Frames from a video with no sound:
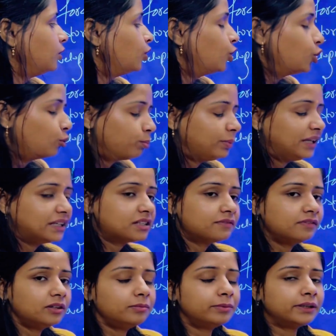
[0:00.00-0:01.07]
Openings
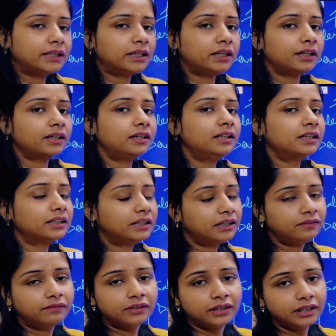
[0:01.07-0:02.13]
will be there,
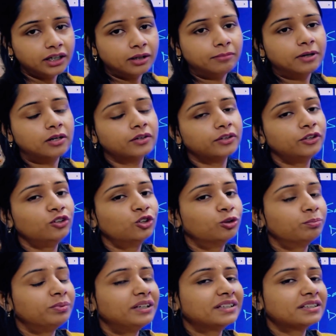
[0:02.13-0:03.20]
nothing worry about the
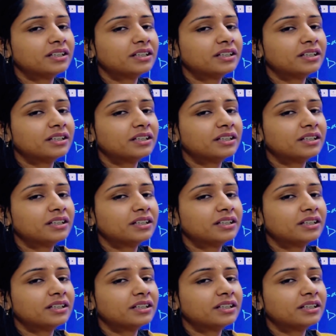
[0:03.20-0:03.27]
openings.